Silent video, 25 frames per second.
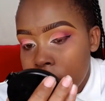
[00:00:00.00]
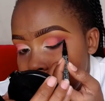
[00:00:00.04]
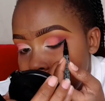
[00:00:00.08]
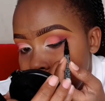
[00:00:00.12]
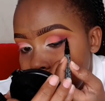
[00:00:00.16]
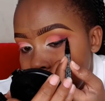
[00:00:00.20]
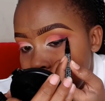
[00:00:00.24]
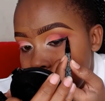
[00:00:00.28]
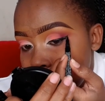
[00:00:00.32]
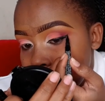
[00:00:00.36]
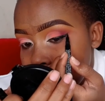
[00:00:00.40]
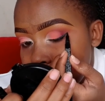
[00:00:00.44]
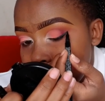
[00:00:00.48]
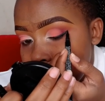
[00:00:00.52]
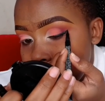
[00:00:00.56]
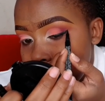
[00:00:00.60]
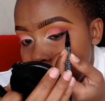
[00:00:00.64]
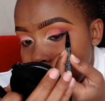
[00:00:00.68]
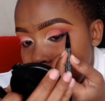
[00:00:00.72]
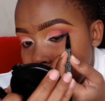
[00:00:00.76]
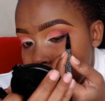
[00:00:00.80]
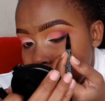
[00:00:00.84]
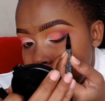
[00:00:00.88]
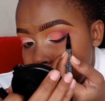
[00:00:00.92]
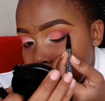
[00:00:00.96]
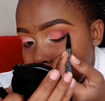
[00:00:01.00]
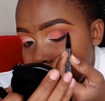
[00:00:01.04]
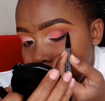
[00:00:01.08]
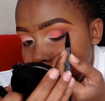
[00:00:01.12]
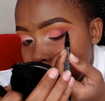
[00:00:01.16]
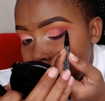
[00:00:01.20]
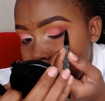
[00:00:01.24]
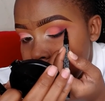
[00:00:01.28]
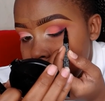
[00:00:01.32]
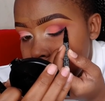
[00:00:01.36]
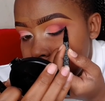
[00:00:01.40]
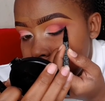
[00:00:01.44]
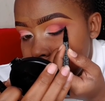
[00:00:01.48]

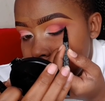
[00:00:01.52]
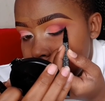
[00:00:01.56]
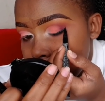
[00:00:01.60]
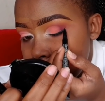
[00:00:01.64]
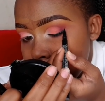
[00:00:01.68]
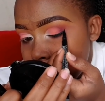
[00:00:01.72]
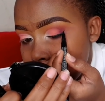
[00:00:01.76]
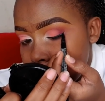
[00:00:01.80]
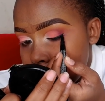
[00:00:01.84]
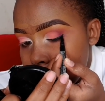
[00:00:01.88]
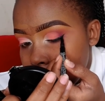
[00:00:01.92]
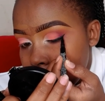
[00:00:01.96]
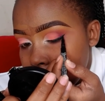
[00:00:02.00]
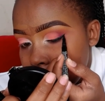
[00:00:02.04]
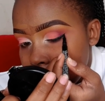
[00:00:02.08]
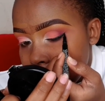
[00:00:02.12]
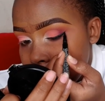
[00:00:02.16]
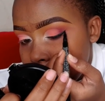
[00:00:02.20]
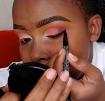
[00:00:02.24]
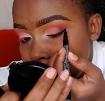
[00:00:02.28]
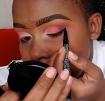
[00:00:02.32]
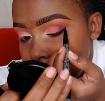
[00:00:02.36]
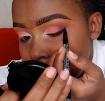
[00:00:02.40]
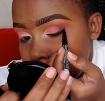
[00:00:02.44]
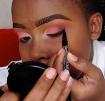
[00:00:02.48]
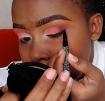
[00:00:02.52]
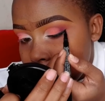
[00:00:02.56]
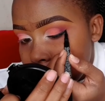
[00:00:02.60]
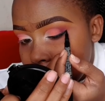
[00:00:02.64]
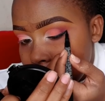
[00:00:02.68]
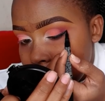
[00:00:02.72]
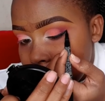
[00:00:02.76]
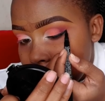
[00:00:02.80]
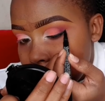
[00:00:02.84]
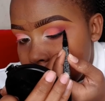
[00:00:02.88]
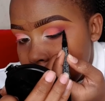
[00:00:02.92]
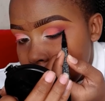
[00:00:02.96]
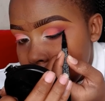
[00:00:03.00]

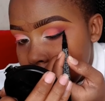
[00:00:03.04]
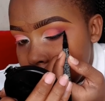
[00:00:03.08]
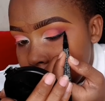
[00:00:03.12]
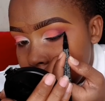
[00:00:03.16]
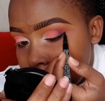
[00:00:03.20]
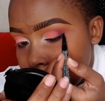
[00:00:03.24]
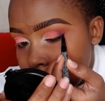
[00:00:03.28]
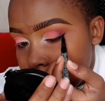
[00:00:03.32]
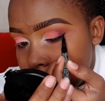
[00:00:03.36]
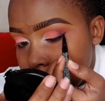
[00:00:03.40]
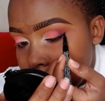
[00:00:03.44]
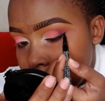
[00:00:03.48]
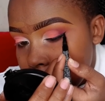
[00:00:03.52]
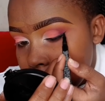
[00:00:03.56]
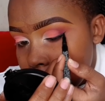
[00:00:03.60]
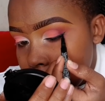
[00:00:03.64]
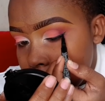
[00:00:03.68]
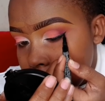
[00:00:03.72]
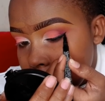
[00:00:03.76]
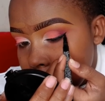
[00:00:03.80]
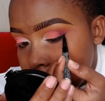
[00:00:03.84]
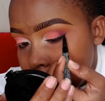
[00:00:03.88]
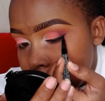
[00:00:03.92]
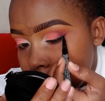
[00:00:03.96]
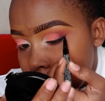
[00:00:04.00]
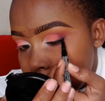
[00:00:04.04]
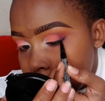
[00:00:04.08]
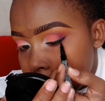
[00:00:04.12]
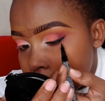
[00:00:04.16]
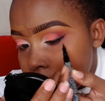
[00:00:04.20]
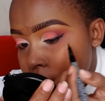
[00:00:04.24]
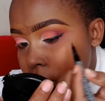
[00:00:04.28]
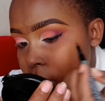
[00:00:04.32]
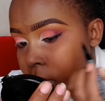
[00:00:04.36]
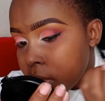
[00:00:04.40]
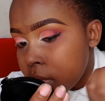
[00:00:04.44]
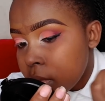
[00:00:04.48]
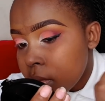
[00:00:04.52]

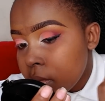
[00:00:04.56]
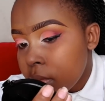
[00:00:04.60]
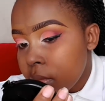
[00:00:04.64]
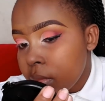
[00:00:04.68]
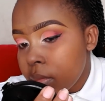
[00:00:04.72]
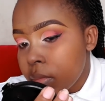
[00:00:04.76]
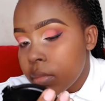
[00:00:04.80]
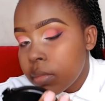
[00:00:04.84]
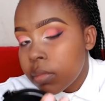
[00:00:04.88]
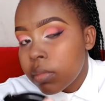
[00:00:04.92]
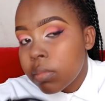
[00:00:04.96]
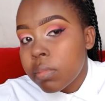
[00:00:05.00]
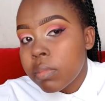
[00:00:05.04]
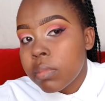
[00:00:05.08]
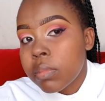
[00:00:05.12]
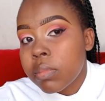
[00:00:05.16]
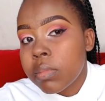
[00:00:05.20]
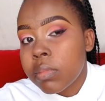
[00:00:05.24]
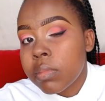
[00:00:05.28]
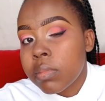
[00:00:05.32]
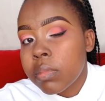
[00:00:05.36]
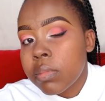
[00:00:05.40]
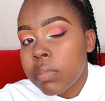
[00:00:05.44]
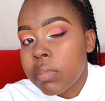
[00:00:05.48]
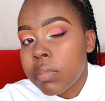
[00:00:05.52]
Nobody speaks.